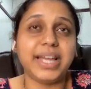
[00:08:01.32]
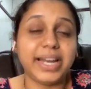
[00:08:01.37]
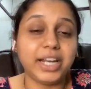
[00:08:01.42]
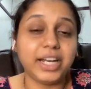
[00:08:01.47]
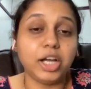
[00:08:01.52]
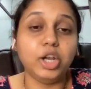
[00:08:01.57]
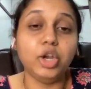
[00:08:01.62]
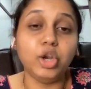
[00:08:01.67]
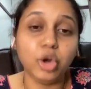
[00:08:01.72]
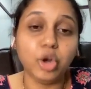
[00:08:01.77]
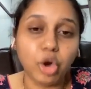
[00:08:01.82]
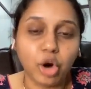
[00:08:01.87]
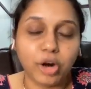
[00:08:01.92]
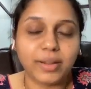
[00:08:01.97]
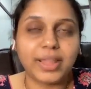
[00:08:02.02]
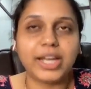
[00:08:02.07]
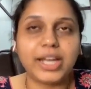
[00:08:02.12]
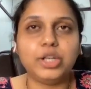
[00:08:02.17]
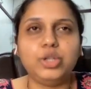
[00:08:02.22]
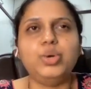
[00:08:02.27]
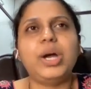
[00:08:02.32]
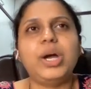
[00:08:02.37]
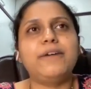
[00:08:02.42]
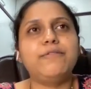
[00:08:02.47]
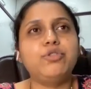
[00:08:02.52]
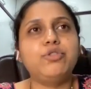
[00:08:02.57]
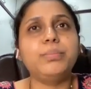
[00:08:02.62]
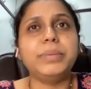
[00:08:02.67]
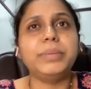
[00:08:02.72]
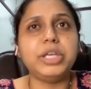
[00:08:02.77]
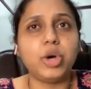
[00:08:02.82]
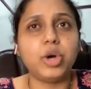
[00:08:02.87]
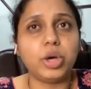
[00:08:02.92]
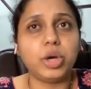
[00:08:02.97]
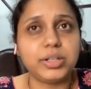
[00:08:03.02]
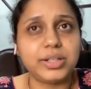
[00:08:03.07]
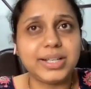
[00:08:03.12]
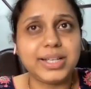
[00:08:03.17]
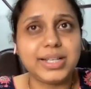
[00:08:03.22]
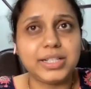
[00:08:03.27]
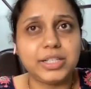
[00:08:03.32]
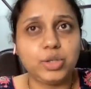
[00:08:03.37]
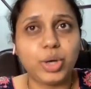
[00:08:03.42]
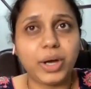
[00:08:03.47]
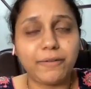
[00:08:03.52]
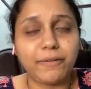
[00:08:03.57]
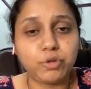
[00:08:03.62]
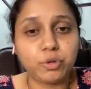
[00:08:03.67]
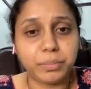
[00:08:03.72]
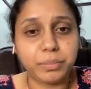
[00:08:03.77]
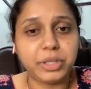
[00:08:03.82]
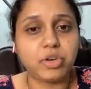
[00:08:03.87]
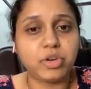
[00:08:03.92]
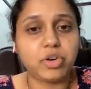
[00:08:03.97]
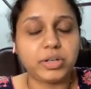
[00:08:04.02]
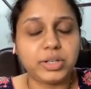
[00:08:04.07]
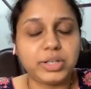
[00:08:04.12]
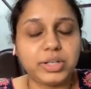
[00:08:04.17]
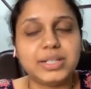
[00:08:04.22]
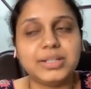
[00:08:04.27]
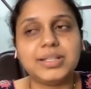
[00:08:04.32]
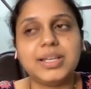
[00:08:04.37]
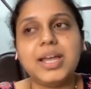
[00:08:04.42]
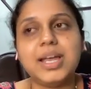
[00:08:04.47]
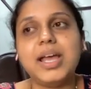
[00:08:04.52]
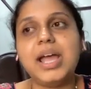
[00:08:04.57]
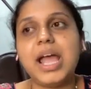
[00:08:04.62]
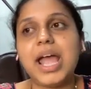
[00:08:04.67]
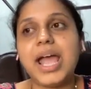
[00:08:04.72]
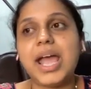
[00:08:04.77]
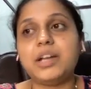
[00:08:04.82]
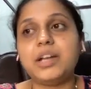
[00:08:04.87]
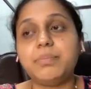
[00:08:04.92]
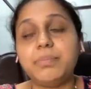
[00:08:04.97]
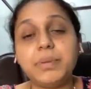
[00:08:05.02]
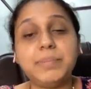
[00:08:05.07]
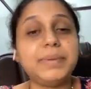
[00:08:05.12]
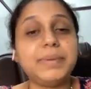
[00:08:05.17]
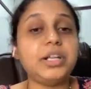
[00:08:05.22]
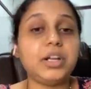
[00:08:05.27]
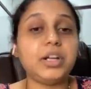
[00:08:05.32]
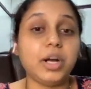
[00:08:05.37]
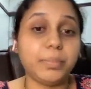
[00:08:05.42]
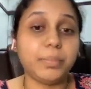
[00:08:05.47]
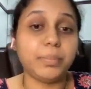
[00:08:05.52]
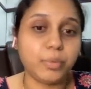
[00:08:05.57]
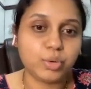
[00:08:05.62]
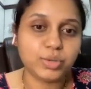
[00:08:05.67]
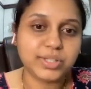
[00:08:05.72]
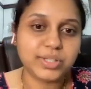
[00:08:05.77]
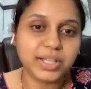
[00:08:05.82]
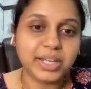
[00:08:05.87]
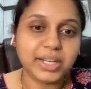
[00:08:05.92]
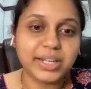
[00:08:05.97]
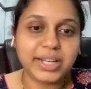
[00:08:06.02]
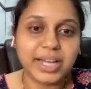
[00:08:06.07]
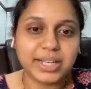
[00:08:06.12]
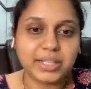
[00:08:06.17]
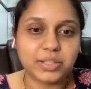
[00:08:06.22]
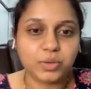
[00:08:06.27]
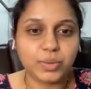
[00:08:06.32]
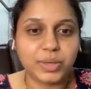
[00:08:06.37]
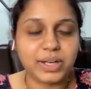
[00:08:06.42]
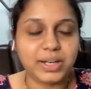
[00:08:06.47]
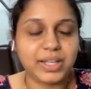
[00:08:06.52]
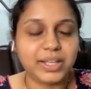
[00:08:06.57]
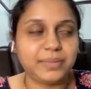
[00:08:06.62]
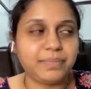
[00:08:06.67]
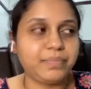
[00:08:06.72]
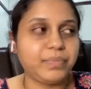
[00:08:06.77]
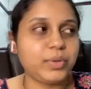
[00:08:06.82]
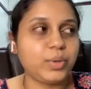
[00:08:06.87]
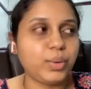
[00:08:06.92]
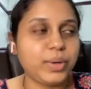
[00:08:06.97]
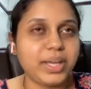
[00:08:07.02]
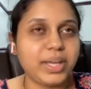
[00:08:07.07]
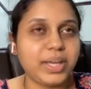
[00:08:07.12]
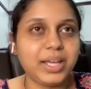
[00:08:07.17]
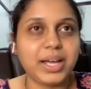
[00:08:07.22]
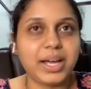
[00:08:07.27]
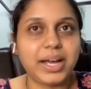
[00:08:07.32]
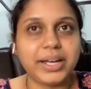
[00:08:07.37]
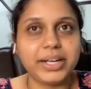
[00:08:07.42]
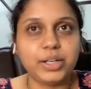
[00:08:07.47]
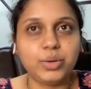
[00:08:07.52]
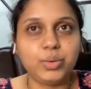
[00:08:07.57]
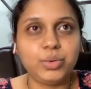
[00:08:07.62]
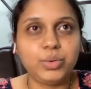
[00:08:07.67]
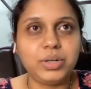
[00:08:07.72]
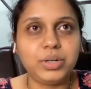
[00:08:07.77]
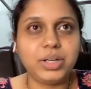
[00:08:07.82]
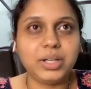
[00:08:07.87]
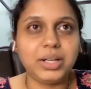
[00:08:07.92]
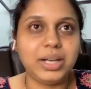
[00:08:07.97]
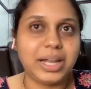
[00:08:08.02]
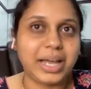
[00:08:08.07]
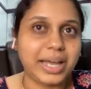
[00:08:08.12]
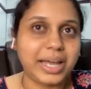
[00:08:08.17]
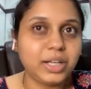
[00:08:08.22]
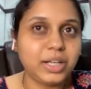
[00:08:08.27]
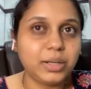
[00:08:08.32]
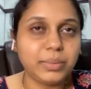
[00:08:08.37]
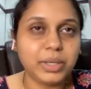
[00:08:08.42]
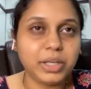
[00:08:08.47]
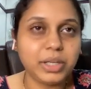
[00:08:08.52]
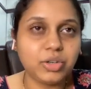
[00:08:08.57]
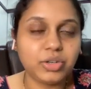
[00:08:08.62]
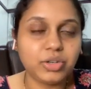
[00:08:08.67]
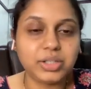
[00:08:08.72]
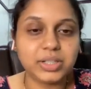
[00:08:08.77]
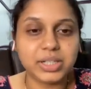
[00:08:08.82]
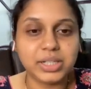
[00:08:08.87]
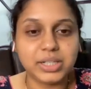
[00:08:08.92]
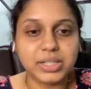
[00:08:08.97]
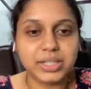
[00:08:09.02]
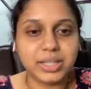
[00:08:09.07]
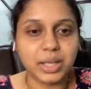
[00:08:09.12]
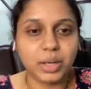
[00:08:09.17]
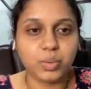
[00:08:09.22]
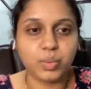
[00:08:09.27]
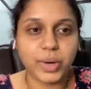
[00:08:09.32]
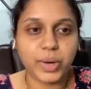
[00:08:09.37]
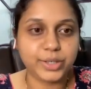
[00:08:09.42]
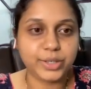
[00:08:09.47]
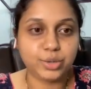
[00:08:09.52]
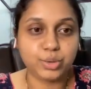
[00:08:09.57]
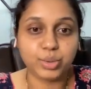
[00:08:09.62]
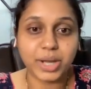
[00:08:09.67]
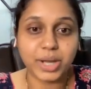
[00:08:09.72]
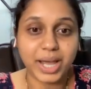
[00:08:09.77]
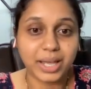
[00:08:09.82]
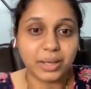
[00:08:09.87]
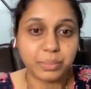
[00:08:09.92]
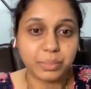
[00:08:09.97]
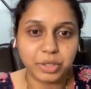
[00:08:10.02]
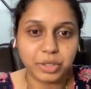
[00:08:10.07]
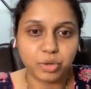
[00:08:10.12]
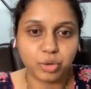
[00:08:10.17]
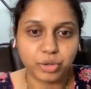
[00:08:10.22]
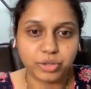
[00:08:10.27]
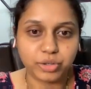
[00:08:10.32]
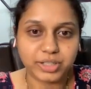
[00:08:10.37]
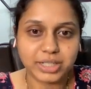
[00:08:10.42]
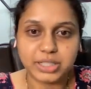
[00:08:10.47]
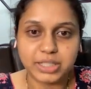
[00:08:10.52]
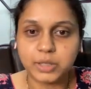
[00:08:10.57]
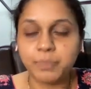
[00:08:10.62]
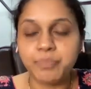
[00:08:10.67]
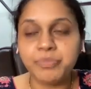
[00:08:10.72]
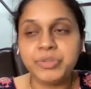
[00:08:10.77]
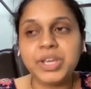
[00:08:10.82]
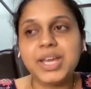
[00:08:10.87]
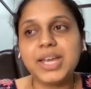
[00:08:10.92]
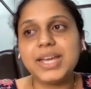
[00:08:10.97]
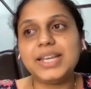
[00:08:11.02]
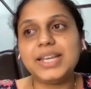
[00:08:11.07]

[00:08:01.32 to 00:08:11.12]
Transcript: said a lot, that you have to be on reels, you have to be on reels, and people are opposing it as well. Like, okay, I don't like being on reels, then why should I be on reels?